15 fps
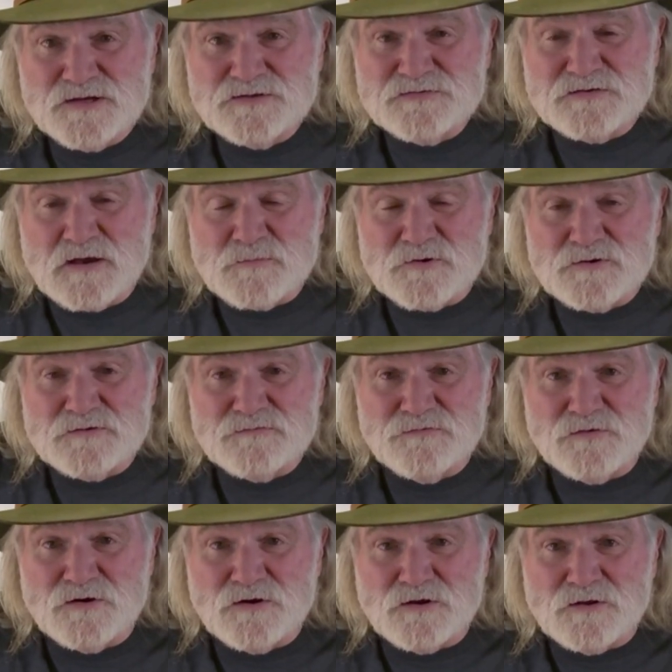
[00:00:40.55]
summer, and
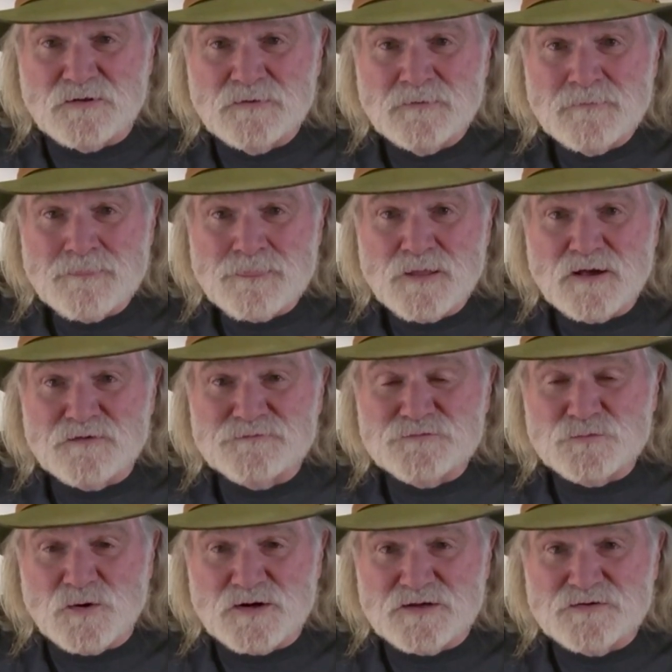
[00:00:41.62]
fall of
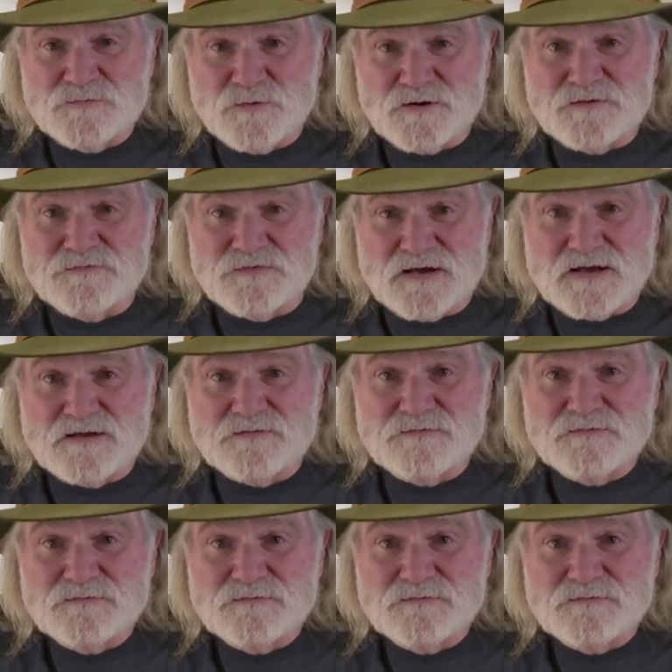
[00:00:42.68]
2025.